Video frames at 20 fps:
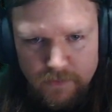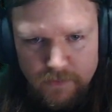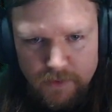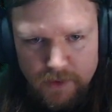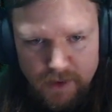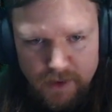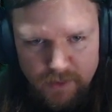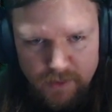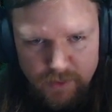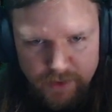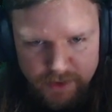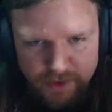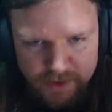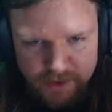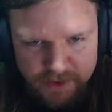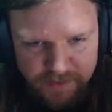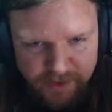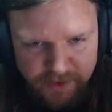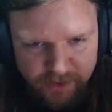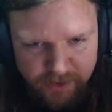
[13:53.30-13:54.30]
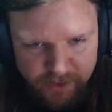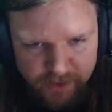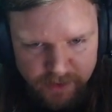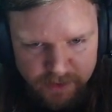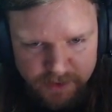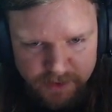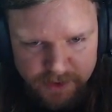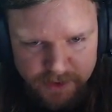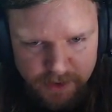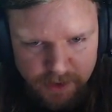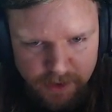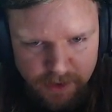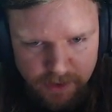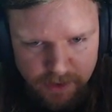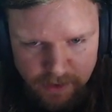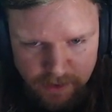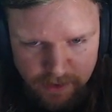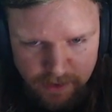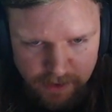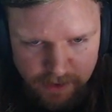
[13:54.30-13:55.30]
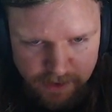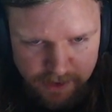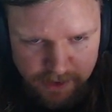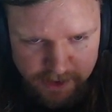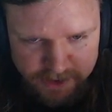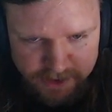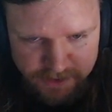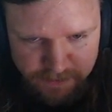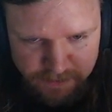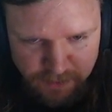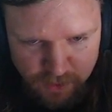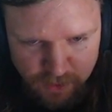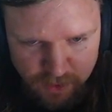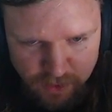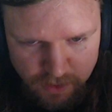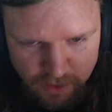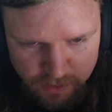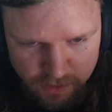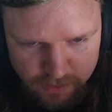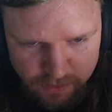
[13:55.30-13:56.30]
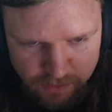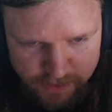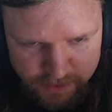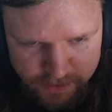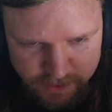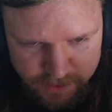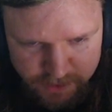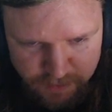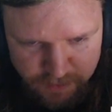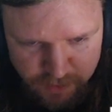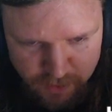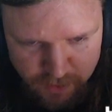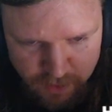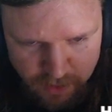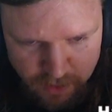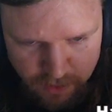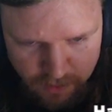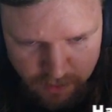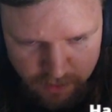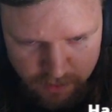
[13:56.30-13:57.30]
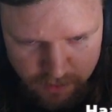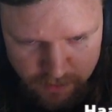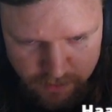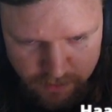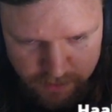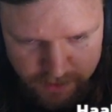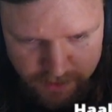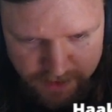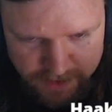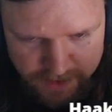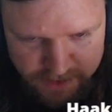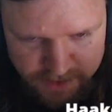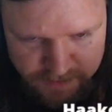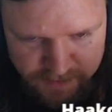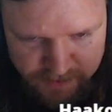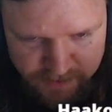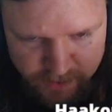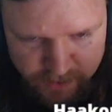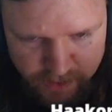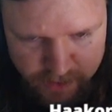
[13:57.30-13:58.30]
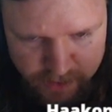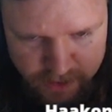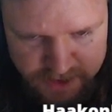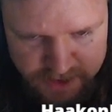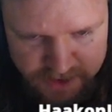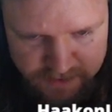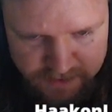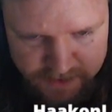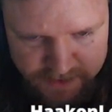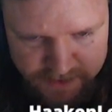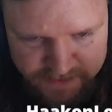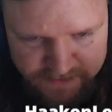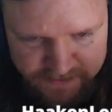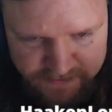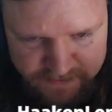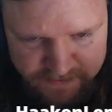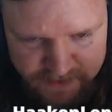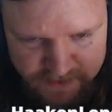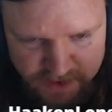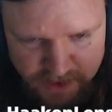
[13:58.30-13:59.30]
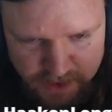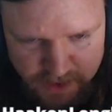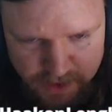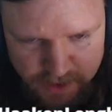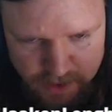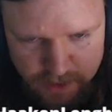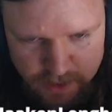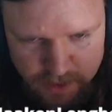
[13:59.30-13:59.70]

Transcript: air wing experience, air support, ground support, air superiority plus 15,